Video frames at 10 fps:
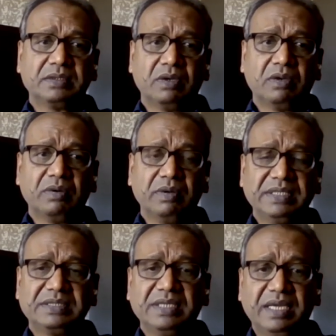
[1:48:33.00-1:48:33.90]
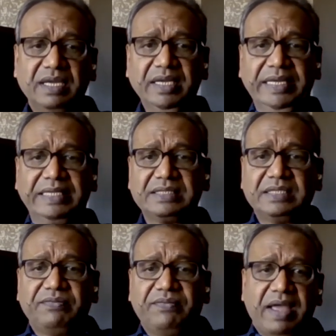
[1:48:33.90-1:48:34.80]
so it's a
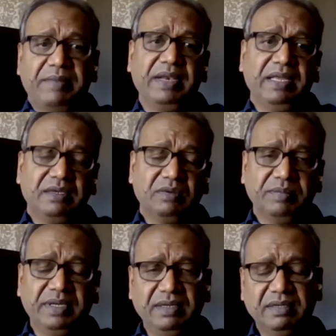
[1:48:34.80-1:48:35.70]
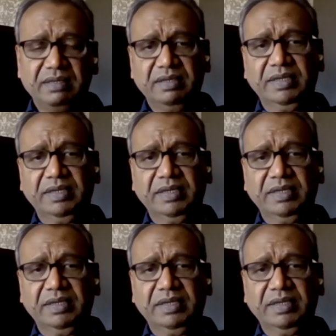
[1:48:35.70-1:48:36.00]
it's a family to me